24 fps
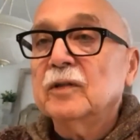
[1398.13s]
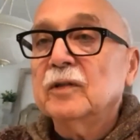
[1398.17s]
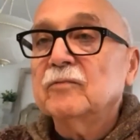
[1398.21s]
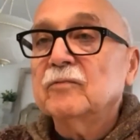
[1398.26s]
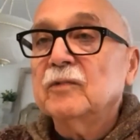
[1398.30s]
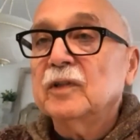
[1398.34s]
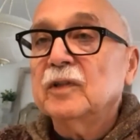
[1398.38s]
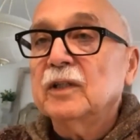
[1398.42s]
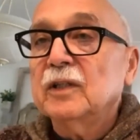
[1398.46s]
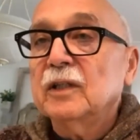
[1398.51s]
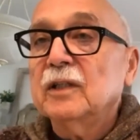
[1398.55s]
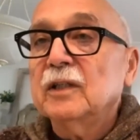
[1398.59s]

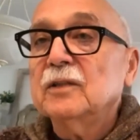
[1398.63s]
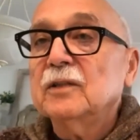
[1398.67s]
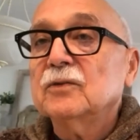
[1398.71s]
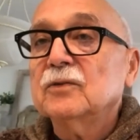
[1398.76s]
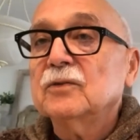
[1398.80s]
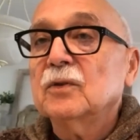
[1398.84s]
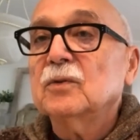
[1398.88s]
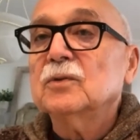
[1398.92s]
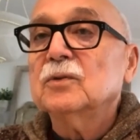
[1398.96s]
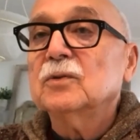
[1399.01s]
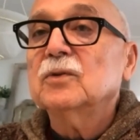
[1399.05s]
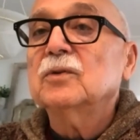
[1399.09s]
NVA
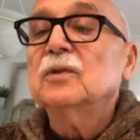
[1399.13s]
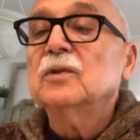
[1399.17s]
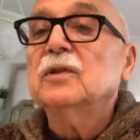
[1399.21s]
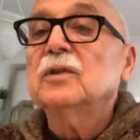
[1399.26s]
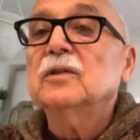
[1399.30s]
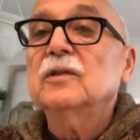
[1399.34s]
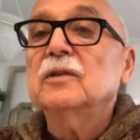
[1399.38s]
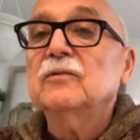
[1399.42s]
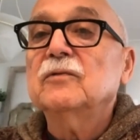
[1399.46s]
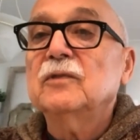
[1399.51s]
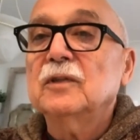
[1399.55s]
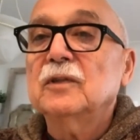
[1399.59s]
soldier
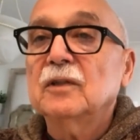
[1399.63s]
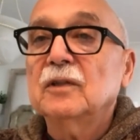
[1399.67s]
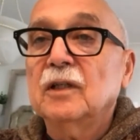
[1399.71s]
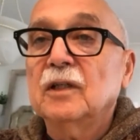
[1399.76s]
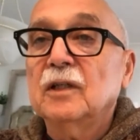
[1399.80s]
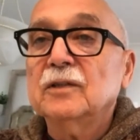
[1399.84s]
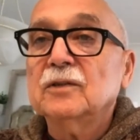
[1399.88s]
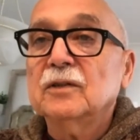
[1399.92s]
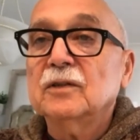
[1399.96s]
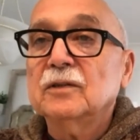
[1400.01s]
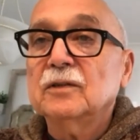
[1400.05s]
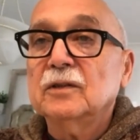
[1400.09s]
and if he
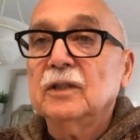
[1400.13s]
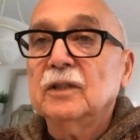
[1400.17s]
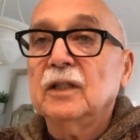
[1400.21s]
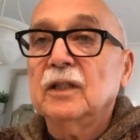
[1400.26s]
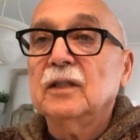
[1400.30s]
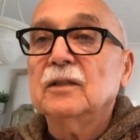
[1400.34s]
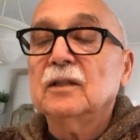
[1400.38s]
lost his